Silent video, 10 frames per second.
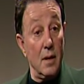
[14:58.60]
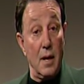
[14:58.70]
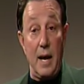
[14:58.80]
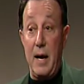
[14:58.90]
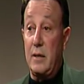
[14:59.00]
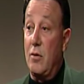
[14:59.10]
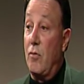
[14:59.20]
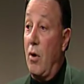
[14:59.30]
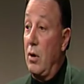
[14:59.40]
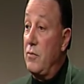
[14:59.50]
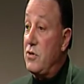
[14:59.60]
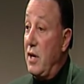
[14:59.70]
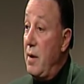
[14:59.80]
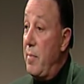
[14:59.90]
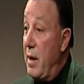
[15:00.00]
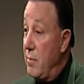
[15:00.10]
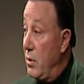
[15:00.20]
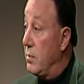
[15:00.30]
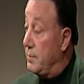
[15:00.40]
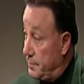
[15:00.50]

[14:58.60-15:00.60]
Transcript: And I got the role of Sonny Bamboo.